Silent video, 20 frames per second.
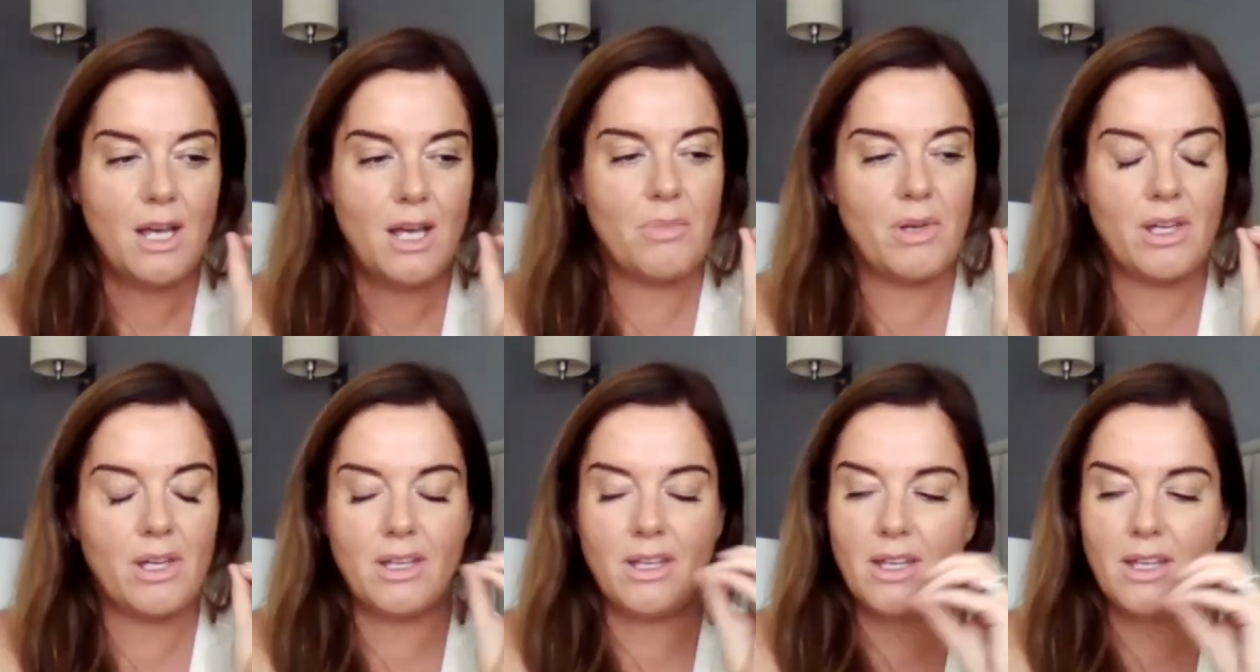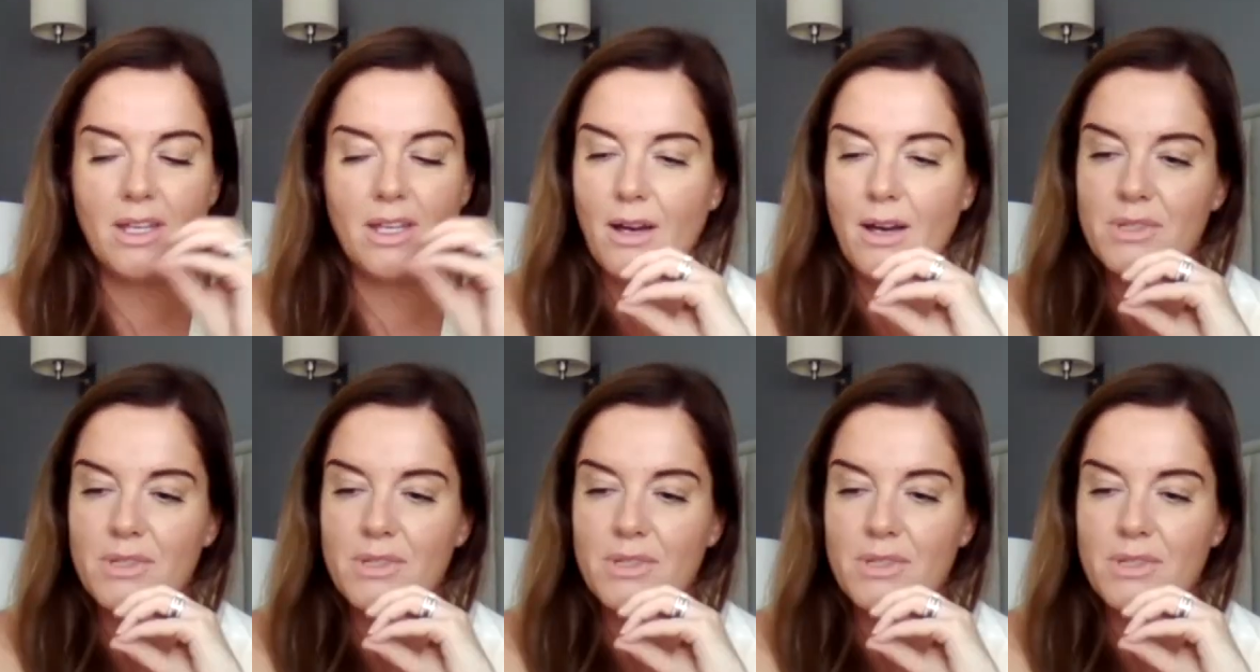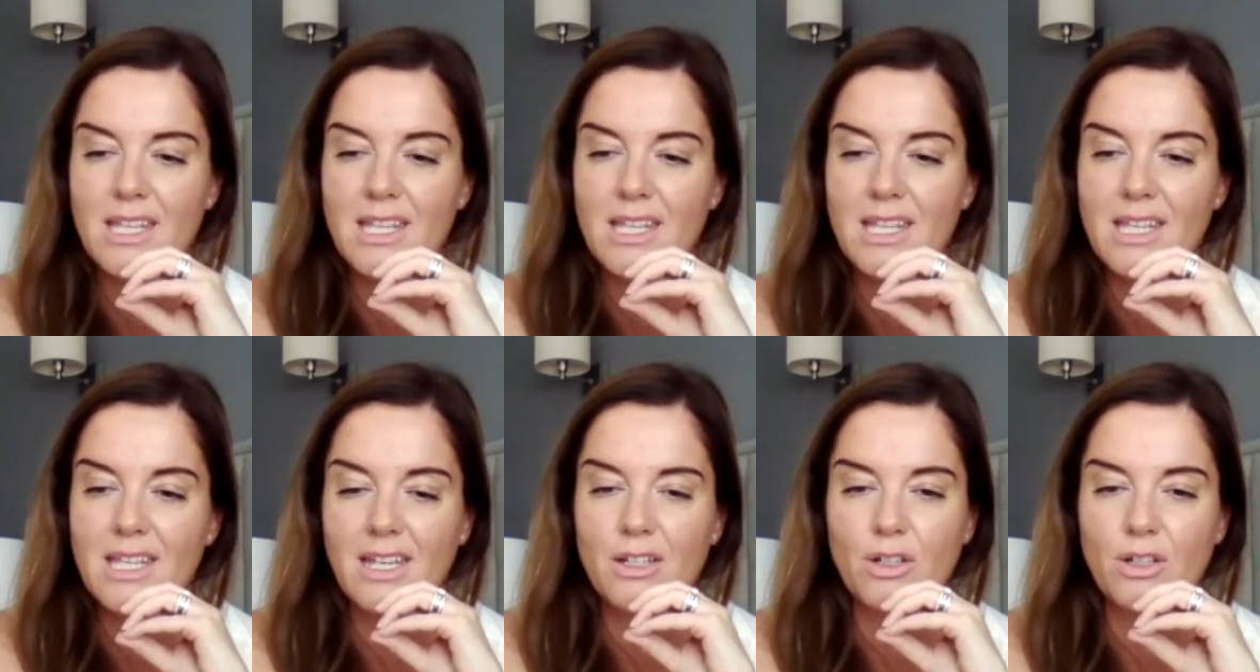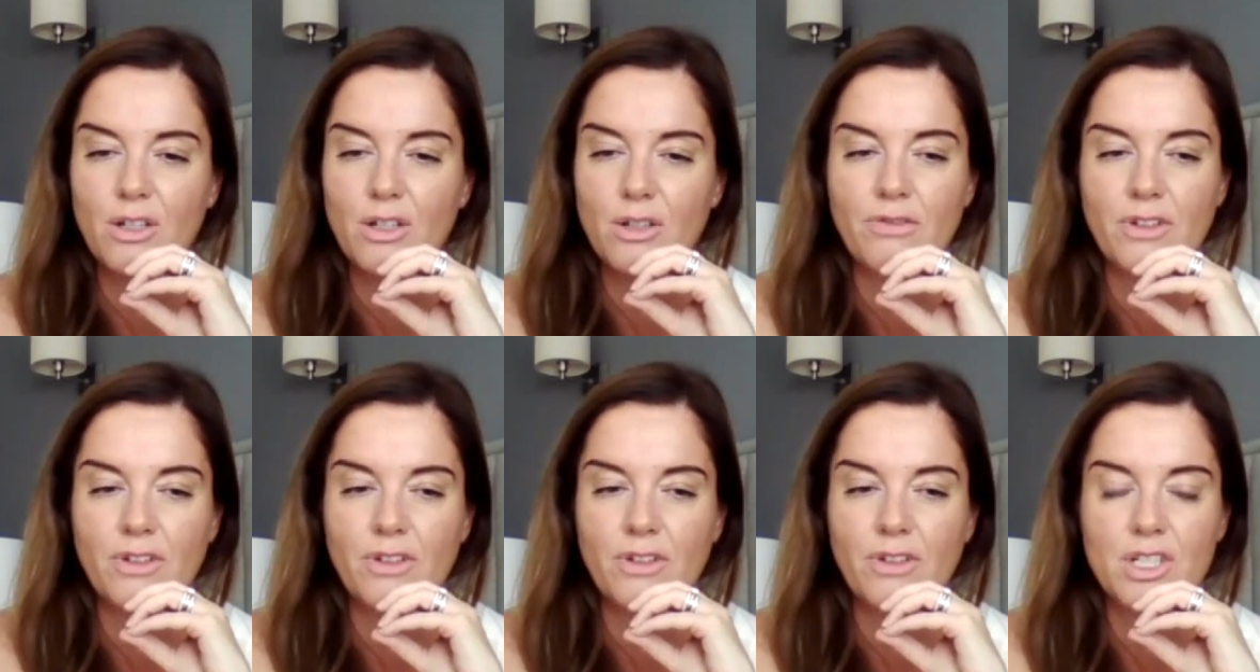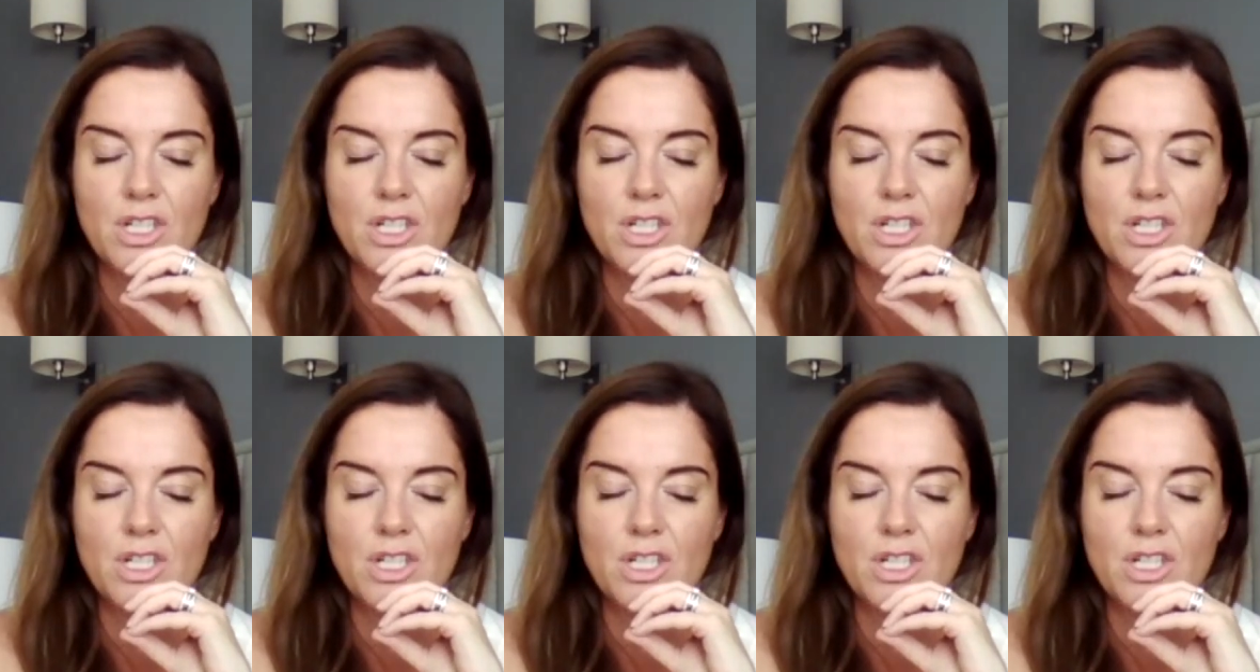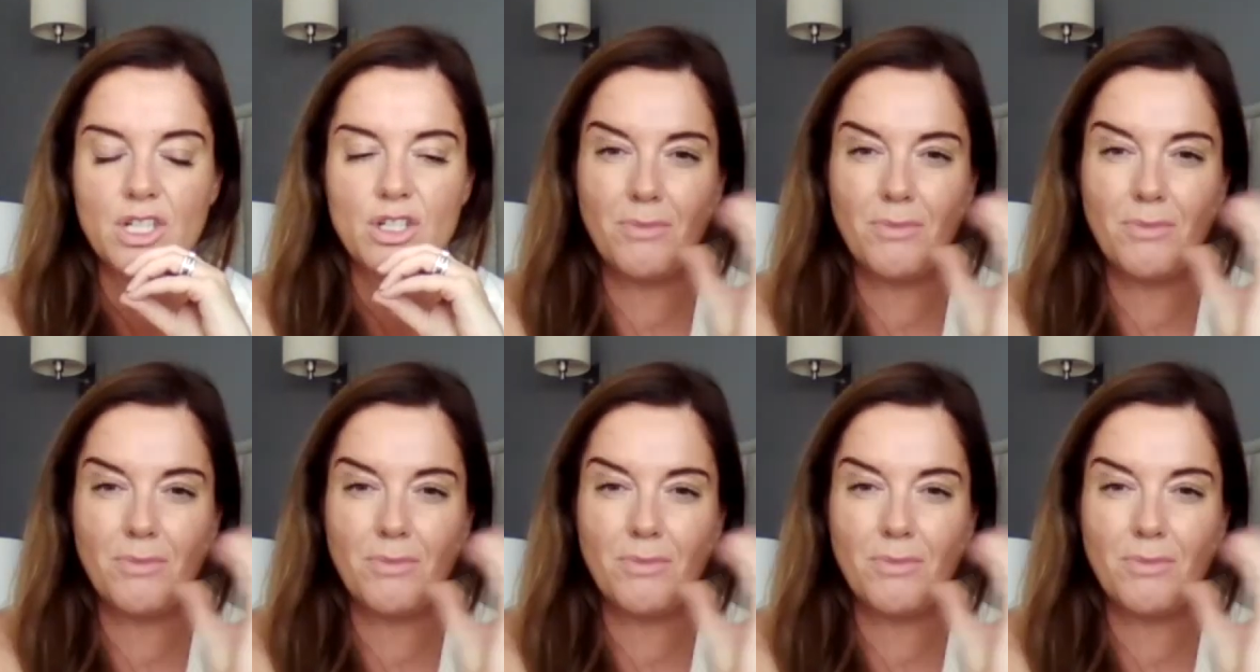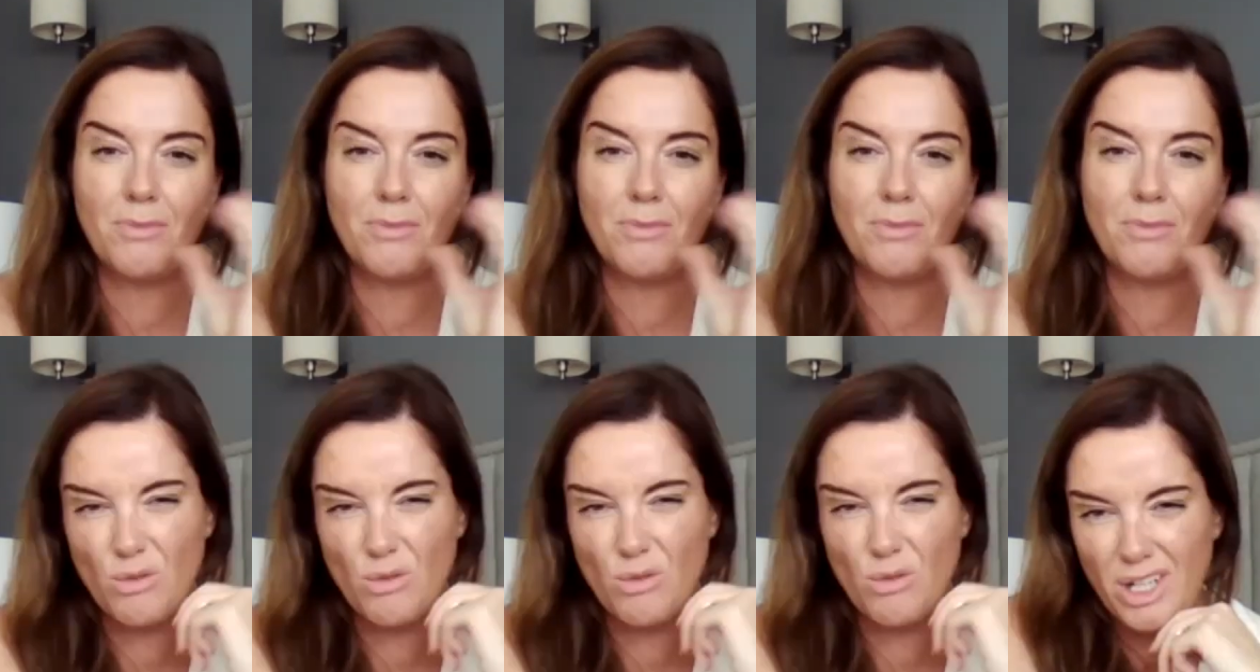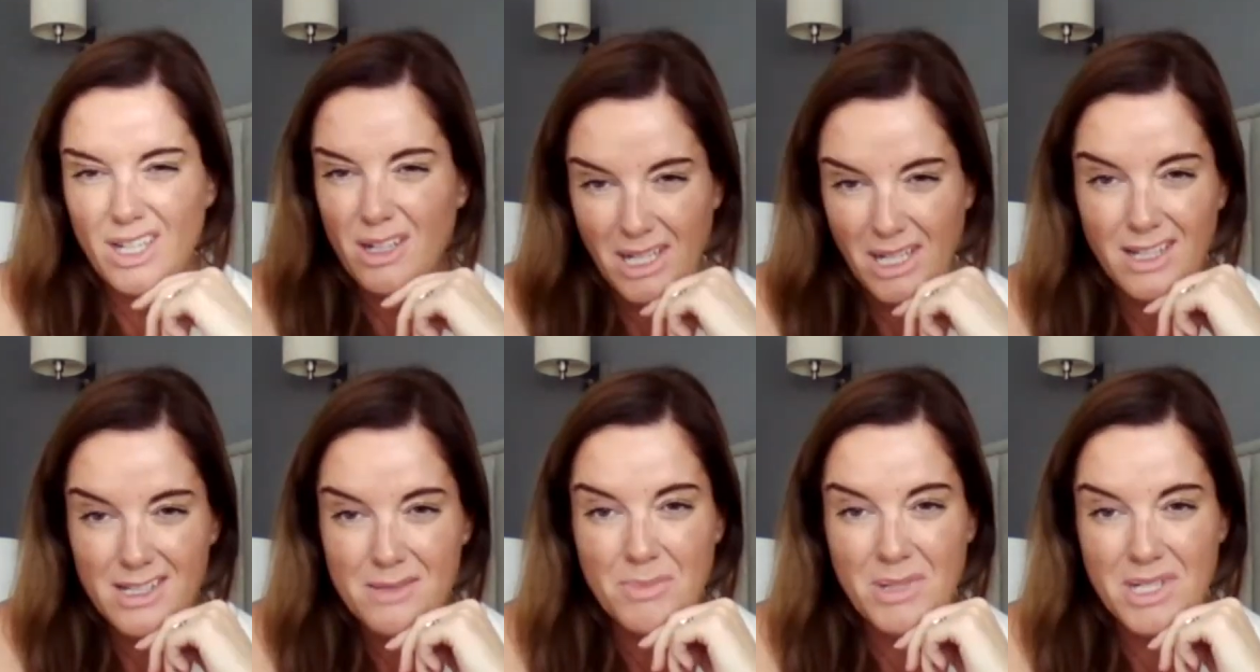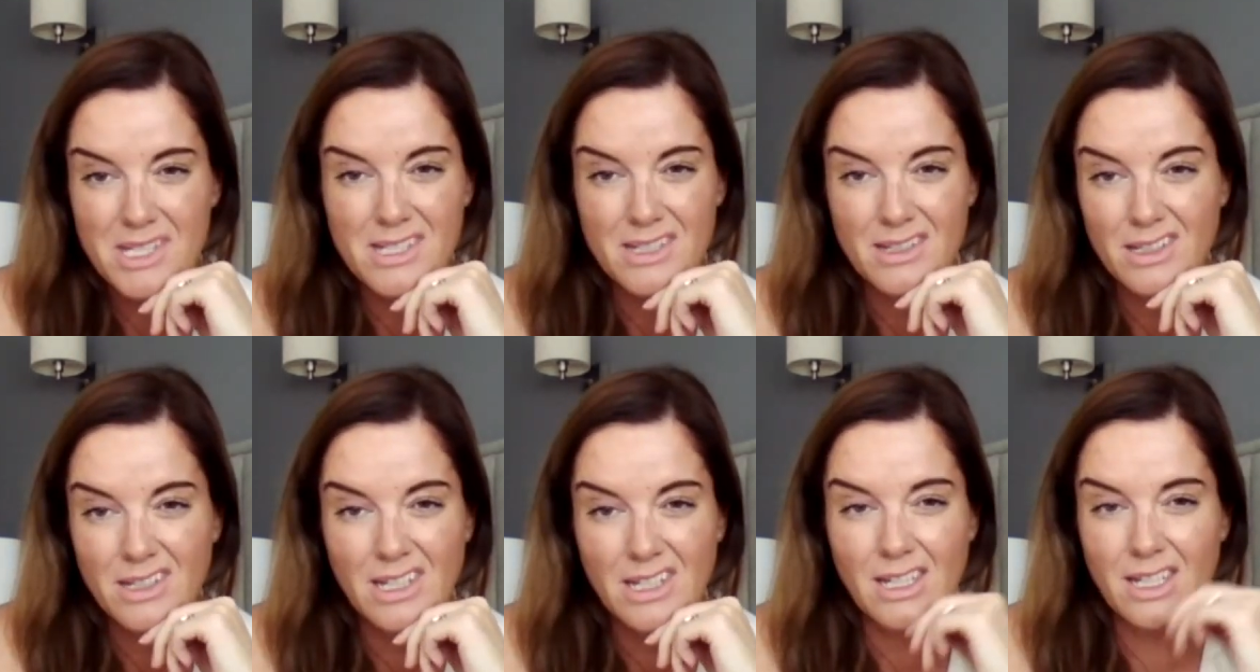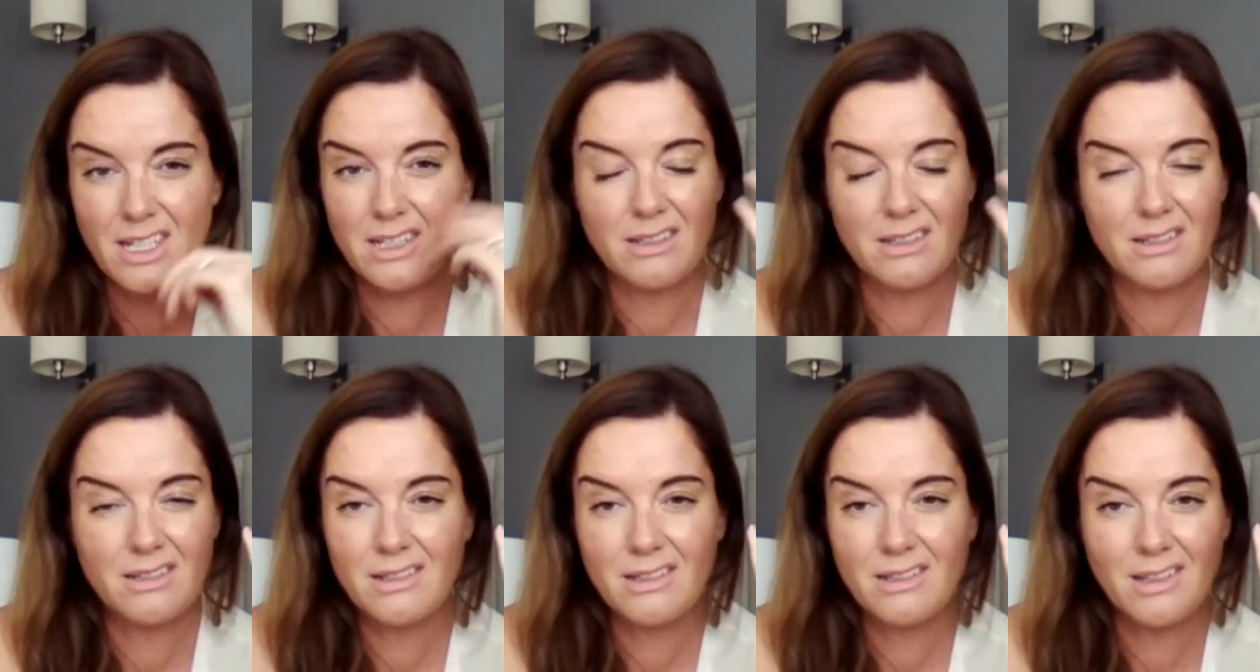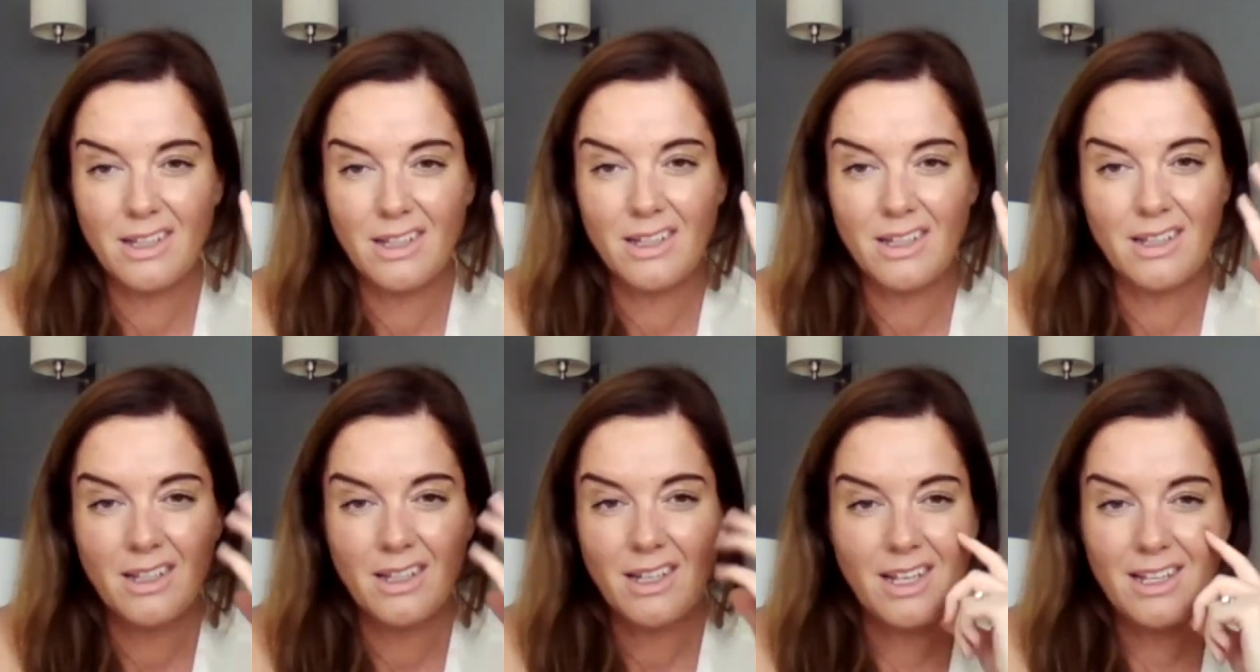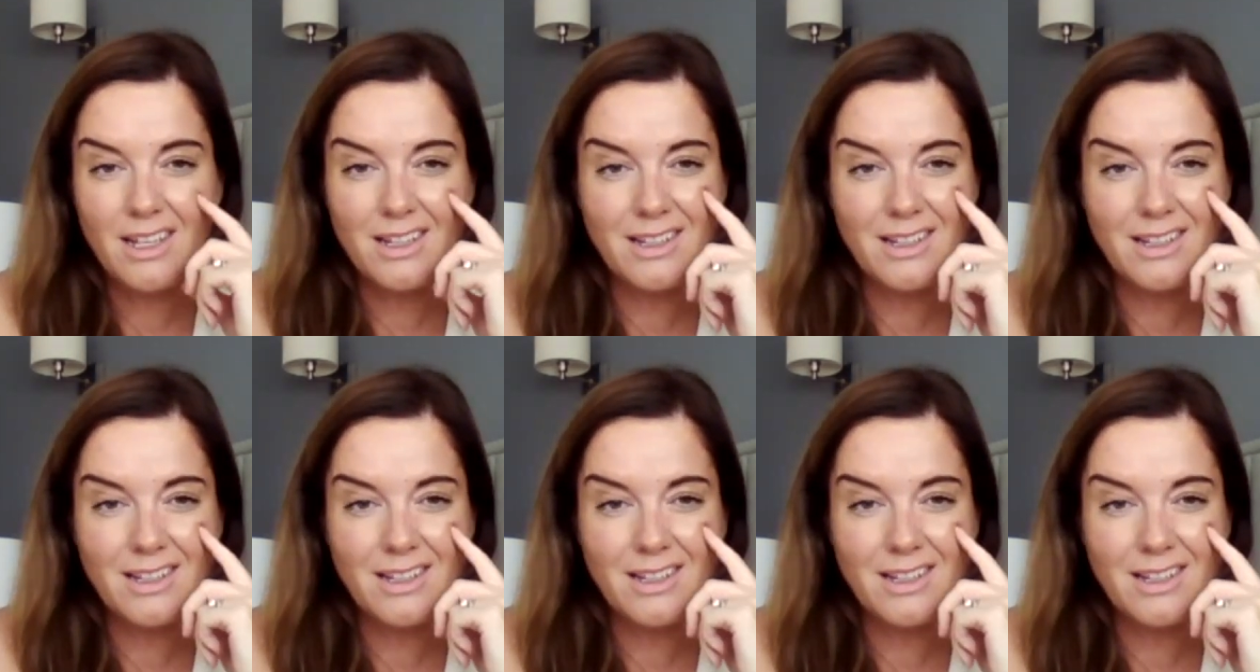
but I would say they're good for just reminding me to stop worrying about things, basically, and that